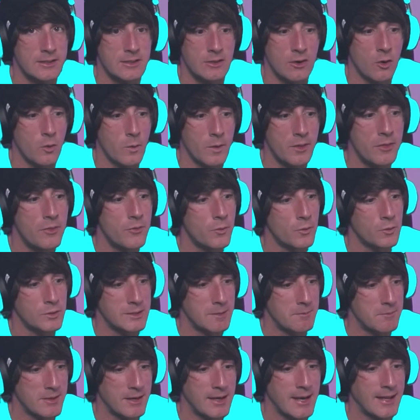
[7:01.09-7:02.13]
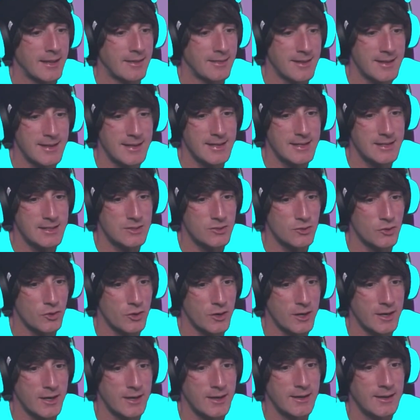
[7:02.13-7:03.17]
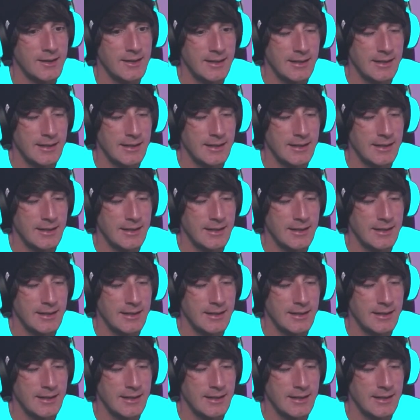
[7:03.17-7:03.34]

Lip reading: going through something like this, or